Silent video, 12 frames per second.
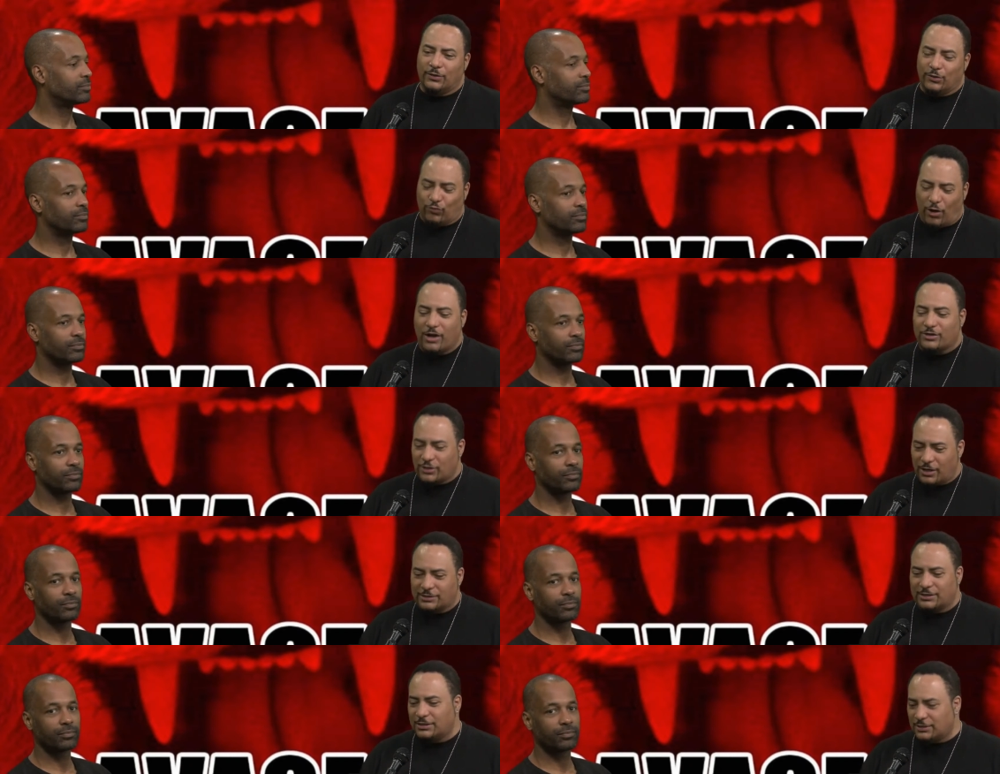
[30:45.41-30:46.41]
Speaker 1: the Rock
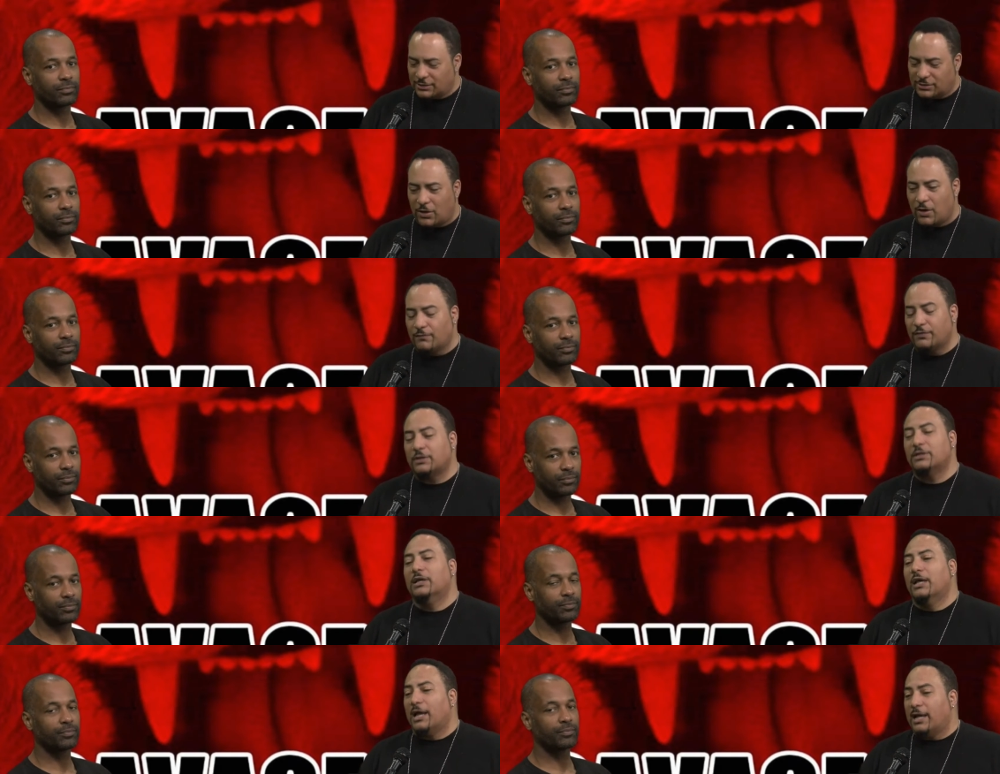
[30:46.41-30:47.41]
Johnson is the star of it,
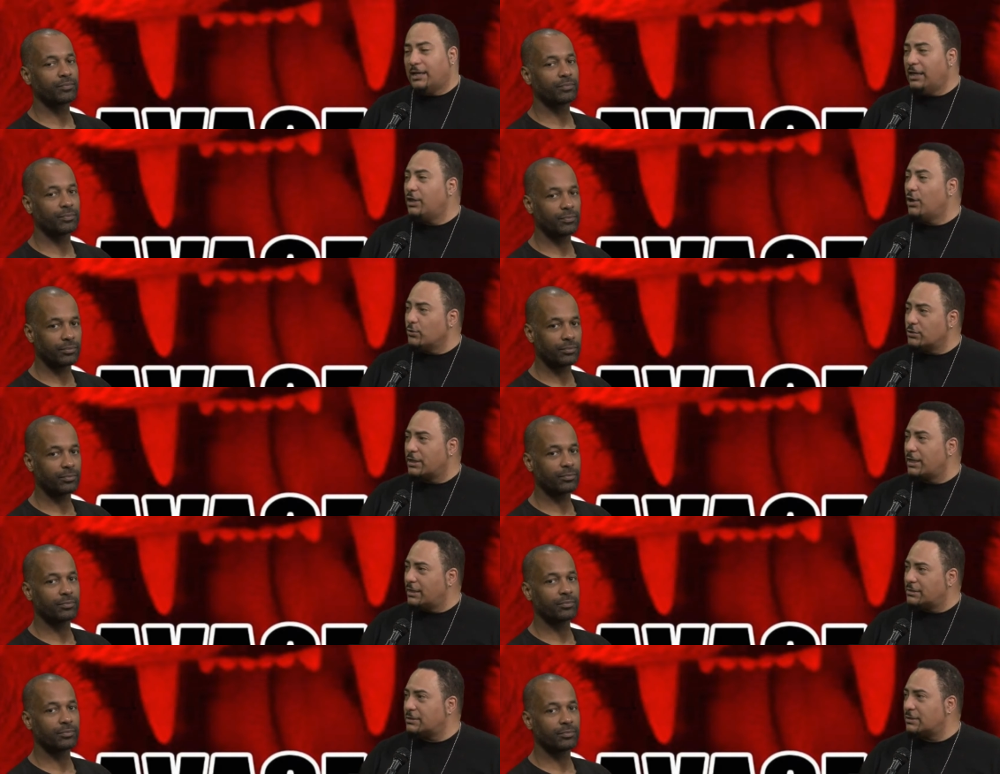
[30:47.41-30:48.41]
and he goes
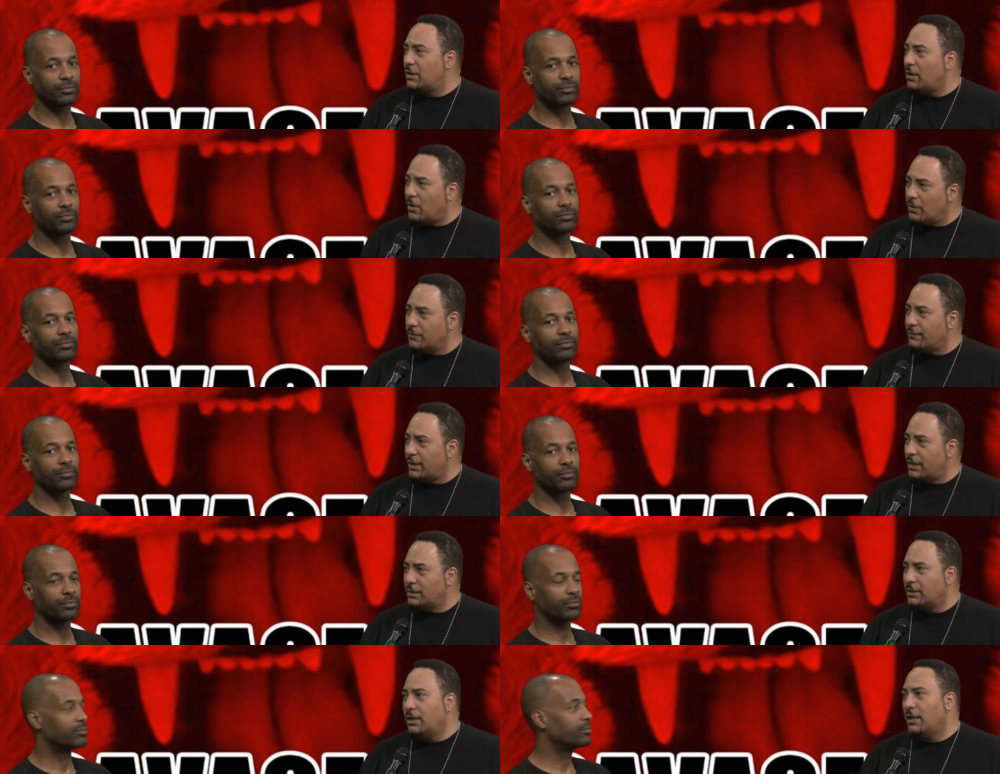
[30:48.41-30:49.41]
against all of
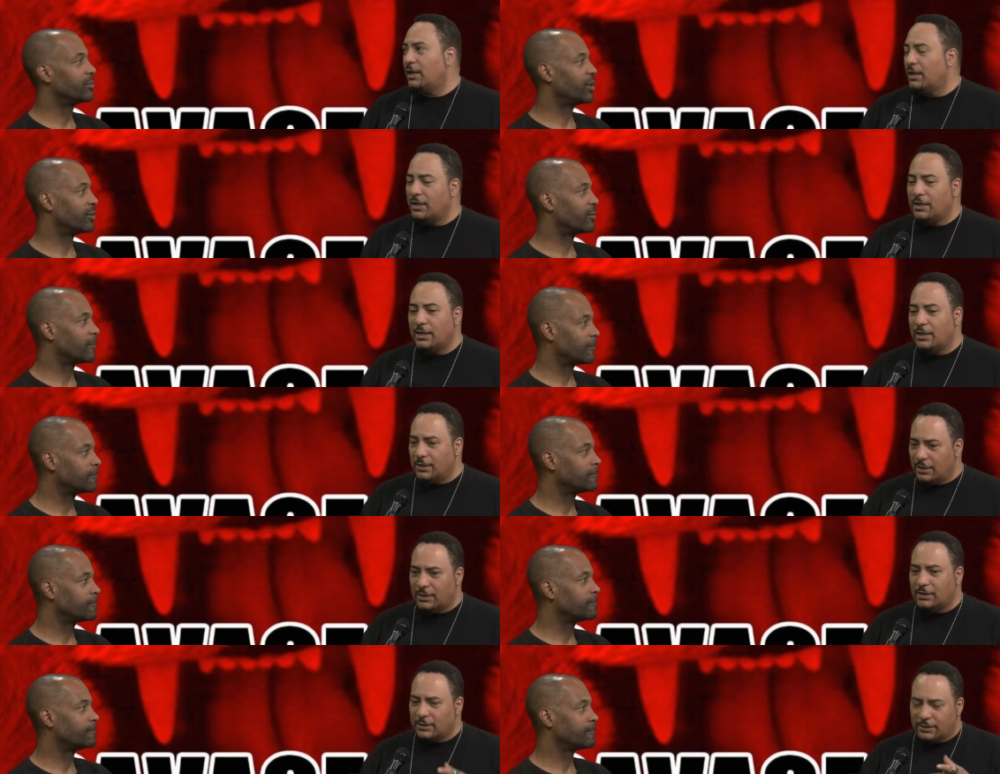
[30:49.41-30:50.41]
that. And,
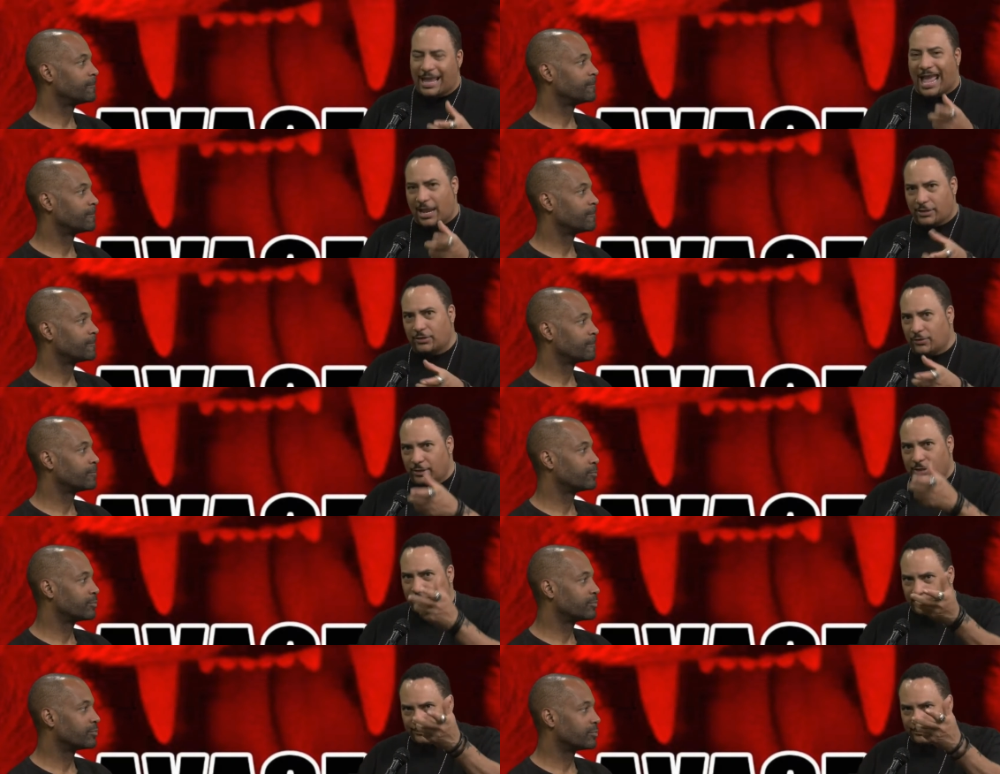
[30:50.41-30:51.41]
and, the, the actor
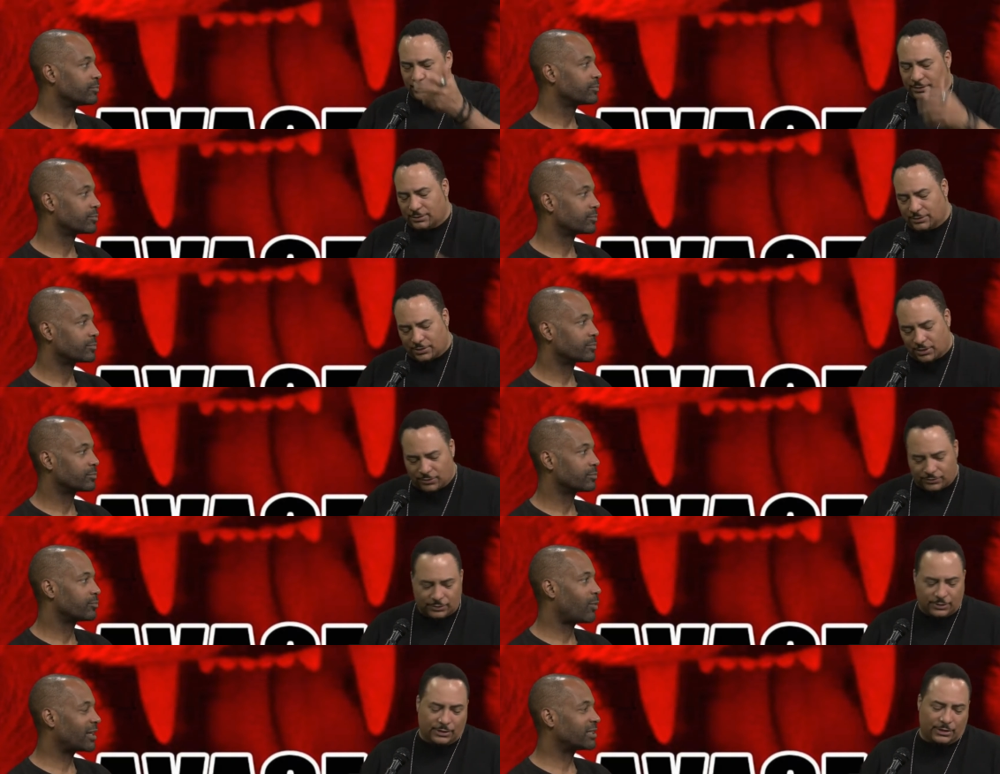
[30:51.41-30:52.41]
in
Speaker 2: the, the, the show.
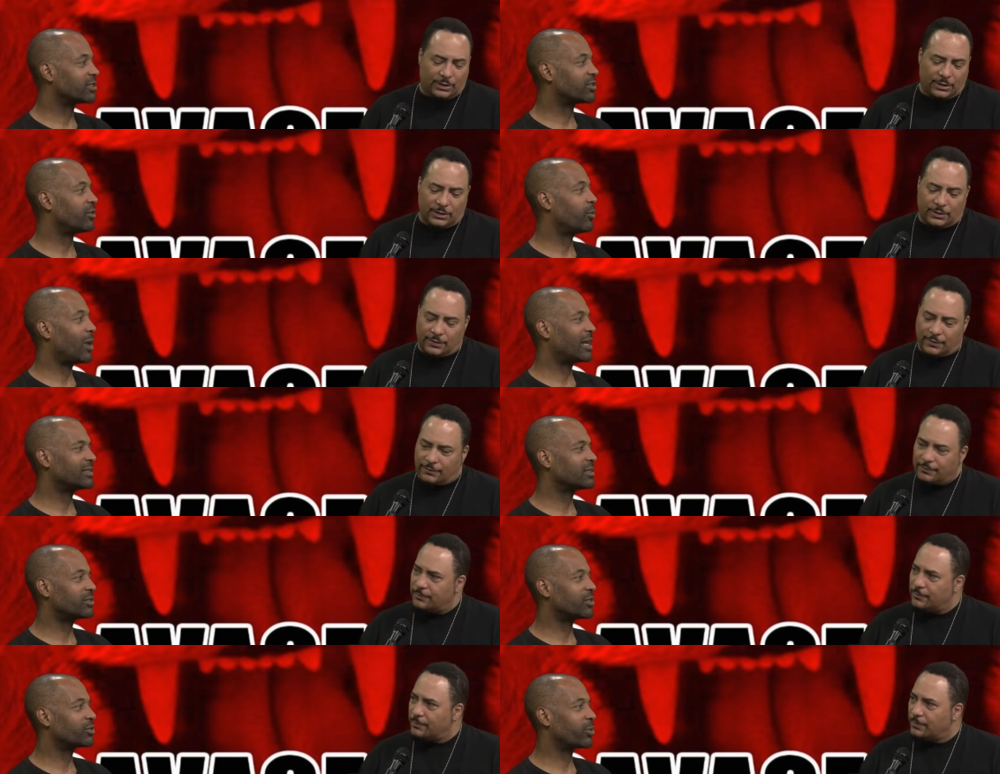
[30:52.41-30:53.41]
Why doesn't Why
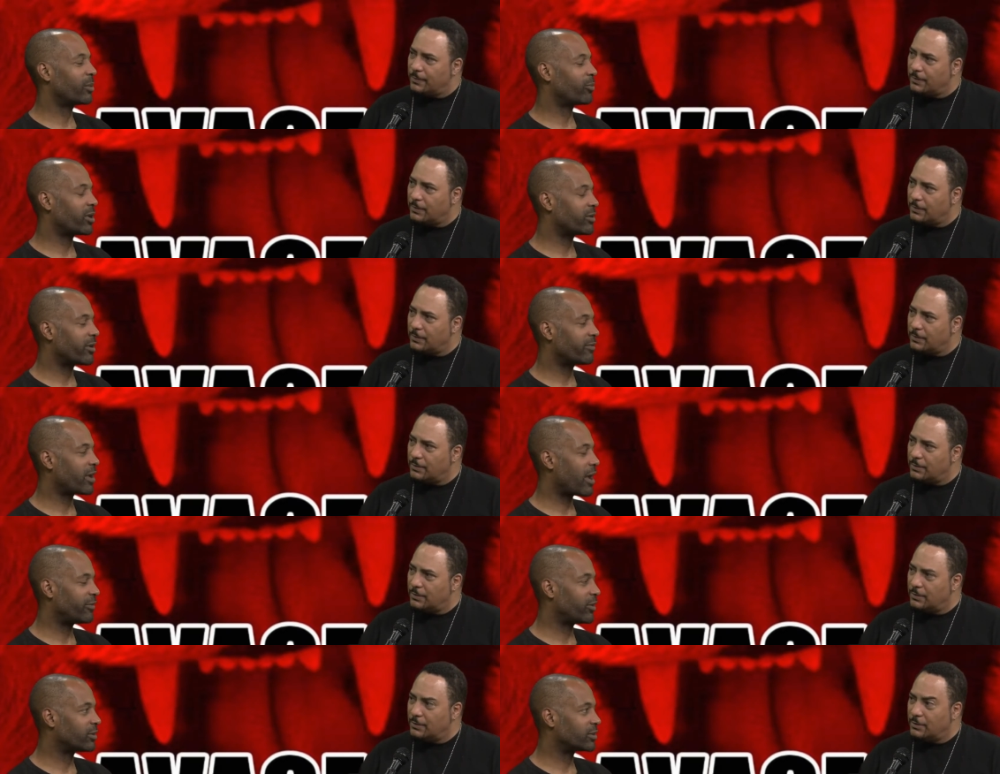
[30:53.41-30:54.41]
doesn't your twin brother ever
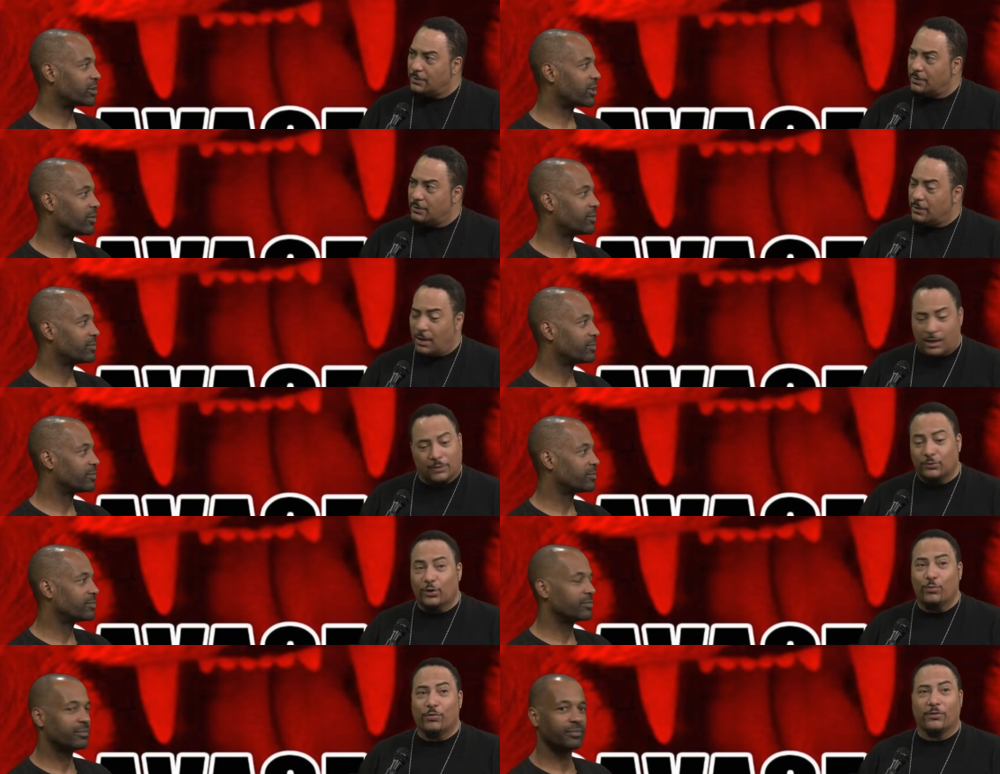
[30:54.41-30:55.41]
have you on the show? I don't
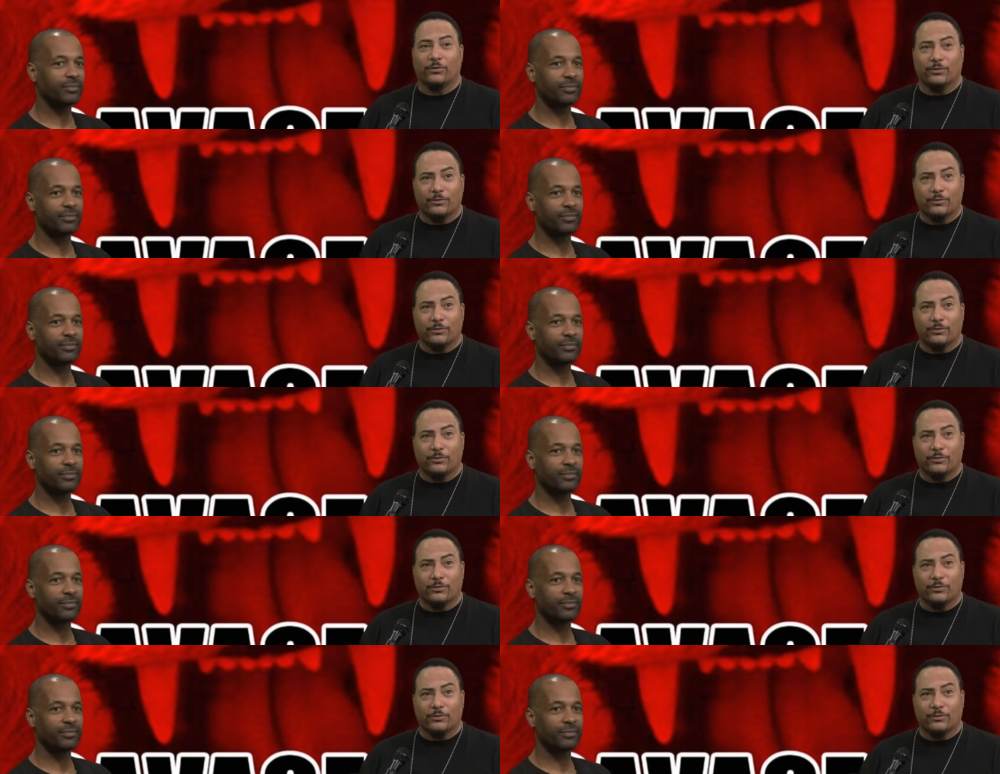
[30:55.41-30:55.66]
know, brother.